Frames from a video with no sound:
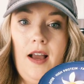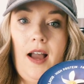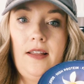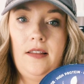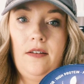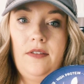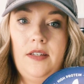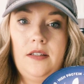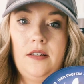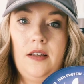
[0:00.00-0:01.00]
I love
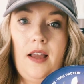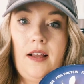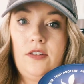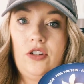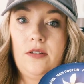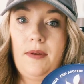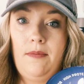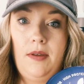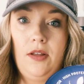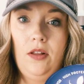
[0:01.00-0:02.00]
this as just my
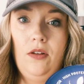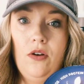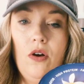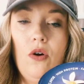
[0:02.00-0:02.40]
meal